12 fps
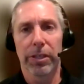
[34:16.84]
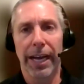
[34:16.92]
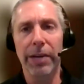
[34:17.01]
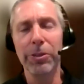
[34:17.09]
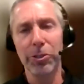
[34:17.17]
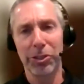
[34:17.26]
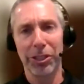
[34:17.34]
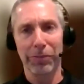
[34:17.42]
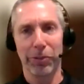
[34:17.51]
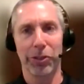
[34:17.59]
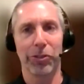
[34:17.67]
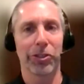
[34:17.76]
How do we use the
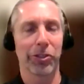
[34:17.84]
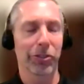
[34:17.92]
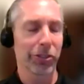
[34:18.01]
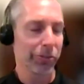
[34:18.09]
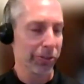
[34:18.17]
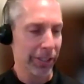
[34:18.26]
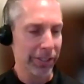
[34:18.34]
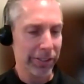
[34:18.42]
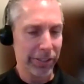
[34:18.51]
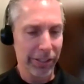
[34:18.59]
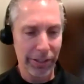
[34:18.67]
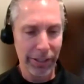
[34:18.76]
infrastructure? So
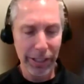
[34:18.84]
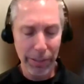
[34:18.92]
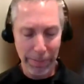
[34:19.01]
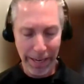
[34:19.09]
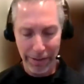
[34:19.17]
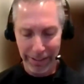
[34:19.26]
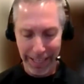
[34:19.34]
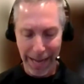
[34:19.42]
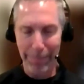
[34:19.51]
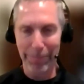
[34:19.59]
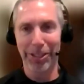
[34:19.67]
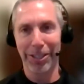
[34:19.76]
let's think about the
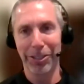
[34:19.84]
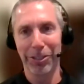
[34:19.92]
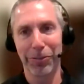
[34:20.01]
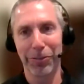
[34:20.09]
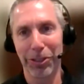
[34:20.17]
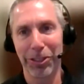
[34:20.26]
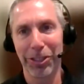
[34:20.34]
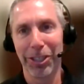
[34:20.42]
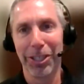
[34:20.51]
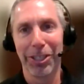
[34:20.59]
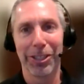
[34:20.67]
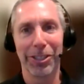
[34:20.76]
Amazon deliveries.
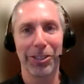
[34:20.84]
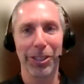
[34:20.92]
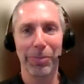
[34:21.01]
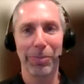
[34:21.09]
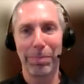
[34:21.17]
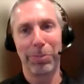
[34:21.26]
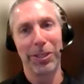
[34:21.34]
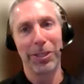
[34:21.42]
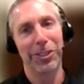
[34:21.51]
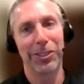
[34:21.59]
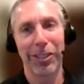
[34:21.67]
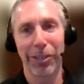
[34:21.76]
Let's think about
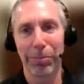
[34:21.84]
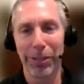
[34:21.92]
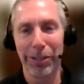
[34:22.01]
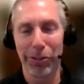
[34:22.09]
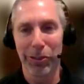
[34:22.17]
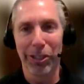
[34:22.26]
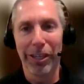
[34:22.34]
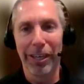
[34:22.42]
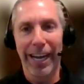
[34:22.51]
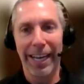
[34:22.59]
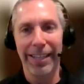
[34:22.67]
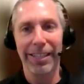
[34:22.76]
buses that are being used.
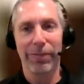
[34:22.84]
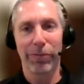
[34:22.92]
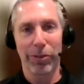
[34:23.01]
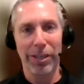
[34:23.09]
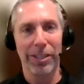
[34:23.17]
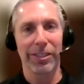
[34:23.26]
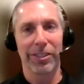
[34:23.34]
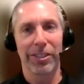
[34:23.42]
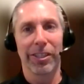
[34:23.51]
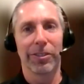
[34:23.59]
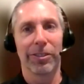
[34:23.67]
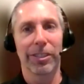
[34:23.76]
I think for us,
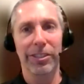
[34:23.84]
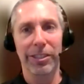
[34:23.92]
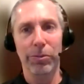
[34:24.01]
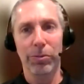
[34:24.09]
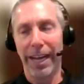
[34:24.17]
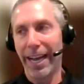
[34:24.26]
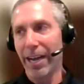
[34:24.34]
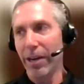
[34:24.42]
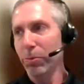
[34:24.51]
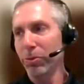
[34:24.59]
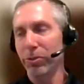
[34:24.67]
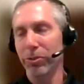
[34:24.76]
it's let's see
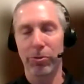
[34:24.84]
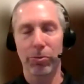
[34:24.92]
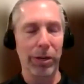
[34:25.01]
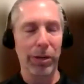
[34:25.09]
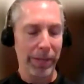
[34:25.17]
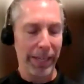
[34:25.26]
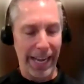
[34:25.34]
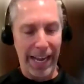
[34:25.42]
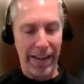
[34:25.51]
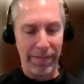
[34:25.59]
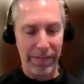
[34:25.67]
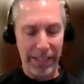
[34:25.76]
what we
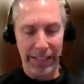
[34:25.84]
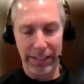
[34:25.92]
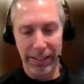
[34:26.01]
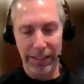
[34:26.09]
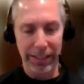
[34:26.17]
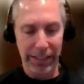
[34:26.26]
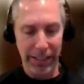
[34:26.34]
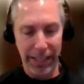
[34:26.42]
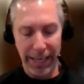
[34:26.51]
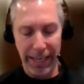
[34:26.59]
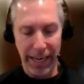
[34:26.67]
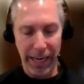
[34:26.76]
have existing
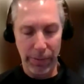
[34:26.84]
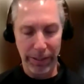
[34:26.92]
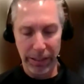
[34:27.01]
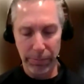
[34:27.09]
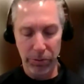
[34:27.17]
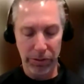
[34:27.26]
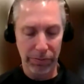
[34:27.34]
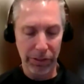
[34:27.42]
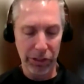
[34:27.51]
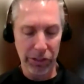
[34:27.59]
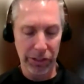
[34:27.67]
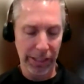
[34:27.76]
today and how we get the most
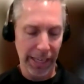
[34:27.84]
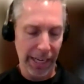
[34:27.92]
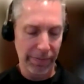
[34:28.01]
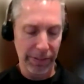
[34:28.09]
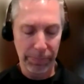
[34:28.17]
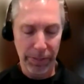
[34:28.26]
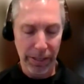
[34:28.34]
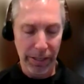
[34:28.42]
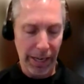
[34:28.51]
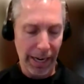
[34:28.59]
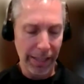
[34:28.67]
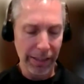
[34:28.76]
efficiency out of it.
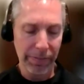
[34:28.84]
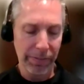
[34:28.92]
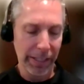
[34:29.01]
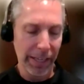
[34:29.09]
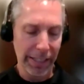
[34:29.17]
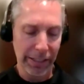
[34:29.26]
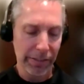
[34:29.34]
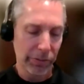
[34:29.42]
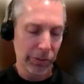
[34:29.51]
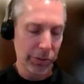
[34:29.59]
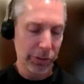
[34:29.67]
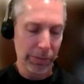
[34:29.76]
I love the idea
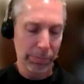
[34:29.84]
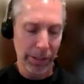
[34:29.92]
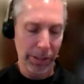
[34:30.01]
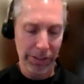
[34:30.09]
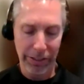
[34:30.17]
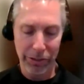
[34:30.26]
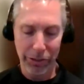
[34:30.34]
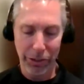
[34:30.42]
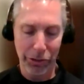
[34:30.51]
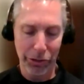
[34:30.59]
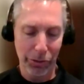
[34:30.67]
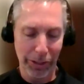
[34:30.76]
of using buses as
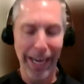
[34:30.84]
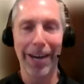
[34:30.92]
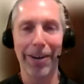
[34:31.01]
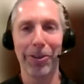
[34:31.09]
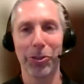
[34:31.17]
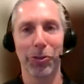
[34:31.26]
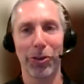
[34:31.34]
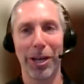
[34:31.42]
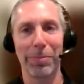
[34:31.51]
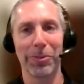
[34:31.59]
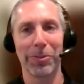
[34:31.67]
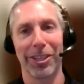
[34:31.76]
also carriers for
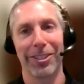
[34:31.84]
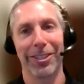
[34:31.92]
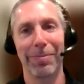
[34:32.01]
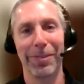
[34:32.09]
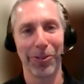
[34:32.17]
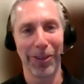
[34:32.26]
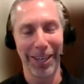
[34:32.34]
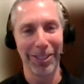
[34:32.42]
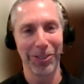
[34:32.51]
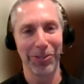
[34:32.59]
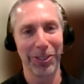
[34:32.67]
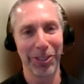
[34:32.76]
Amazon. I'll be quite
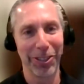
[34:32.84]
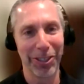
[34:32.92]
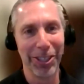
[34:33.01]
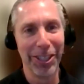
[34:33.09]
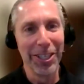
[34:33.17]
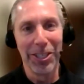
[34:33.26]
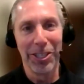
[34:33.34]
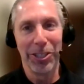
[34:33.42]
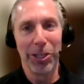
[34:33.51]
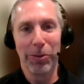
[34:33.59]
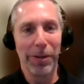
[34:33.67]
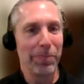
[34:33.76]
honest with y'all.
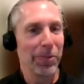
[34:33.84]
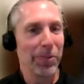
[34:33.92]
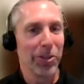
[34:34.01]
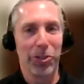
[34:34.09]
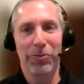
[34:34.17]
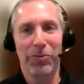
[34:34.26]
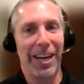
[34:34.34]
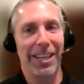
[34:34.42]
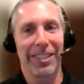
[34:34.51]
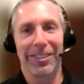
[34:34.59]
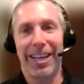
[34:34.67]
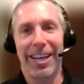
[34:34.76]
You know what? You've
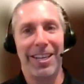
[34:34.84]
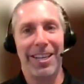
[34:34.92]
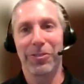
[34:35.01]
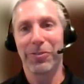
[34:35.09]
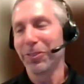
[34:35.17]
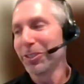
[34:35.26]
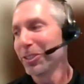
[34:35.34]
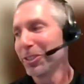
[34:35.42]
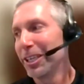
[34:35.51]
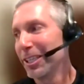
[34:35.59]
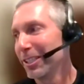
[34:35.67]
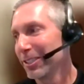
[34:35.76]
got a lot of
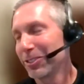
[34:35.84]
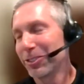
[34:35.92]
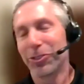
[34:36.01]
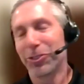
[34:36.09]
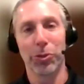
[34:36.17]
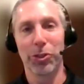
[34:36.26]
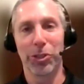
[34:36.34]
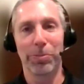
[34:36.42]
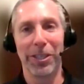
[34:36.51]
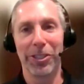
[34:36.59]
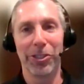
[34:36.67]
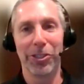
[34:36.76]
storage
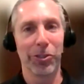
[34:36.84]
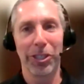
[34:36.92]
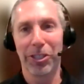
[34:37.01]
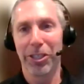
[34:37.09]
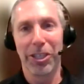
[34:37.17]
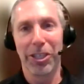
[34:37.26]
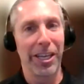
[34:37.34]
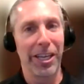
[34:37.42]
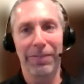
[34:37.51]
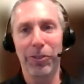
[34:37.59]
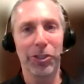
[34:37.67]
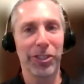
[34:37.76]
space underneath.
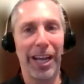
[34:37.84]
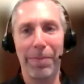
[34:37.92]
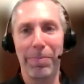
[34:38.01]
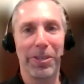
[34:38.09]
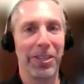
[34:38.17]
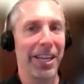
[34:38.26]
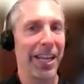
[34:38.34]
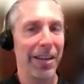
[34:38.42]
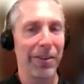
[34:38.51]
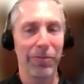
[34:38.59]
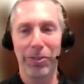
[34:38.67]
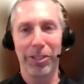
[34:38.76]
And if you're stopping
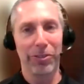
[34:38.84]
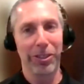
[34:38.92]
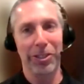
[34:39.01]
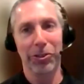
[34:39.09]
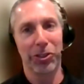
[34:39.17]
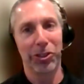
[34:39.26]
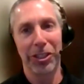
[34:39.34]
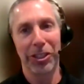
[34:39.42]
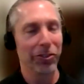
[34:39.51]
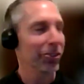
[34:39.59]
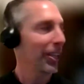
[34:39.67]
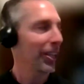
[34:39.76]
every, inner city,
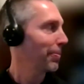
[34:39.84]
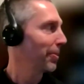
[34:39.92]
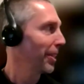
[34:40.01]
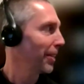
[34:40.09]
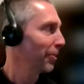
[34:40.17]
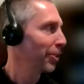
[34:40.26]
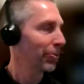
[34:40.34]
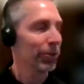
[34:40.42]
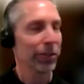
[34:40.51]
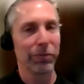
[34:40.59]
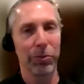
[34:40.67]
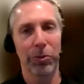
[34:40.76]
you're stopping every
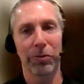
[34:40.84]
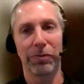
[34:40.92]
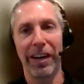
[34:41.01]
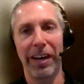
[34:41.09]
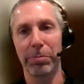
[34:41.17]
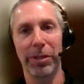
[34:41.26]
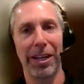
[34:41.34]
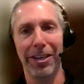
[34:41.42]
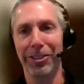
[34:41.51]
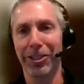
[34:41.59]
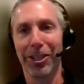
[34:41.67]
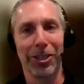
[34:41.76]
3, 4, 5
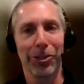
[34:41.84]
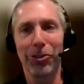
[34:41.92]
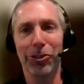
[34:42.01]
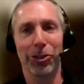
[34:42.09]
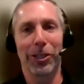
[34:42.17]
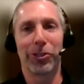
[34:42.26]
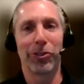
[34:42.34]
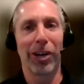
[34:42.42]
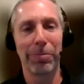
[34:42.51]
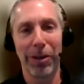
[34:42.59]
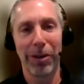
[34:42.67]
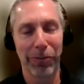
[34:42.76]
blocks, there's a great
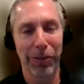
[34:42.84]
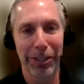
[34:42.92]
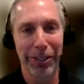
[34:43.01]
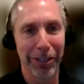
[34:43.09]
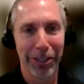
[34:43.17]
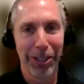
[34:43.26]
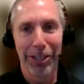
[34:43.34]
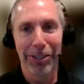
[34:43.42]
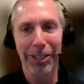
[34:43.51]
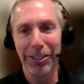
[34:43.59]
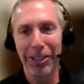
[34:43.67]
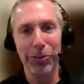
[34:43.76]
drop off right there.
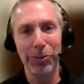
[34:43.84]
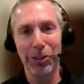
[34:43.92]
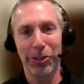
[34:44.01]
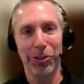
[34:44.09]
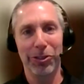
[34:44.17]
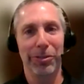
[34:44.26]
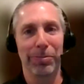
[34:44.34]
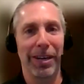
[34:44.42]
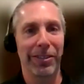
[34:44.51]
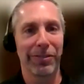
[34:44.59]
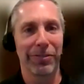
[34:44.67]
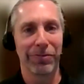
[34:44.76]
Let's reduce the
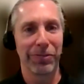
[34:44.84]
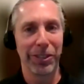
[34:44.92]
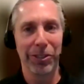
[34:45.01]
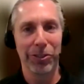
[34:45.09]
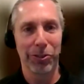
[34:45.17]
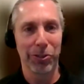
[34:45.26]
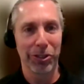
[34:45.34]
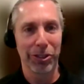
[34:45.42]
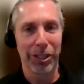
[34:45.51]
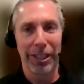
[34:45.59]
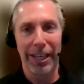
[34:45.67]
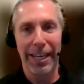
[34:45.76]
amount of
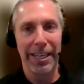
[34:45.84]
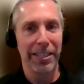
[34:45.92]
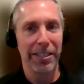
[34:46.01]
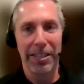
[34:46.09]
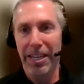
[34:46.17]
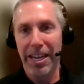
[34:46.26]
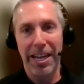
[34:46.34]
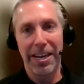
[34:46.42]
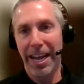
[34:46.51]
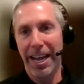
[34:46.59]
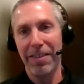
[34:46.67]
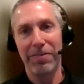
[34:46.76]
vehicles and
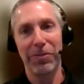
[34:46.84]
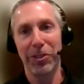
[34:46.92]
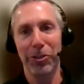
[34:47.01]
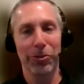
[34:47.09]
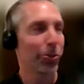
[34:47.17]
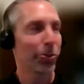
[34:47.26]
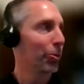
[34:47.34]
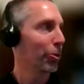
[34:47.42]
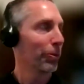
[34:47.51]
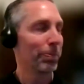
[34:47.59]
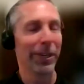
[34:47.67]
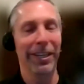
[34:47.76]
have,
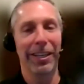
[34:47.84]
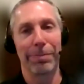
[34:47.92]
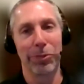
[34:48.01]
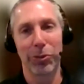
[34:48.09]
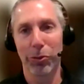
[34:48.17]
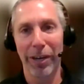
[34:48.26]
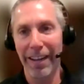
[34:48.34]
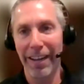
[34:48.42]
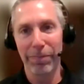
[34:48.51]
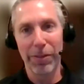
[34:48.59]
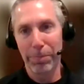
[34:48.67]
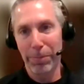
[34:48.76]
corner pickups, or
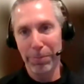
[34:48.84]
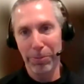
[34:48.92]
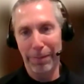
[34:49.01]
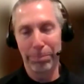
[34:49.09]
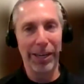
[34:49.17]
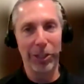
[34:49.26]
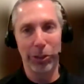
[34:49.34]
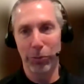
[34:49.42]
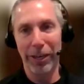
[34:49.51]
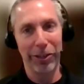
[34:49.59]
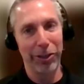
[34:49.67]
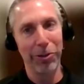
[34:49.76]
have people on bikes
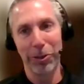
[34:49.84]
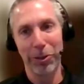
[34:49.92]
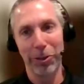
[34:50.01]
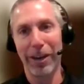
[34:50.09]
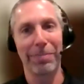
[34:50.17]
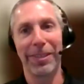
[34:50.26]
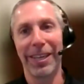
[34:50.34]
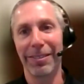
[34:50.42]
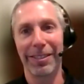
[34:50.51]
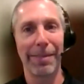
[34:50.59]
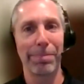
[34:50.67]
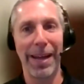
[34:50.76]
ready to go and grab
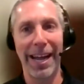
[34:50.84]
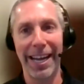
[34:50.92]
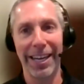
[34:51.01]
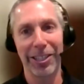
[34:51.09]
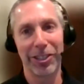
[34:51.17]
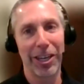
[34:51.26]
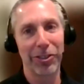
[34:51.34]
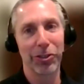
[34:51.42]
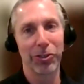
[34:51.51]
that package out.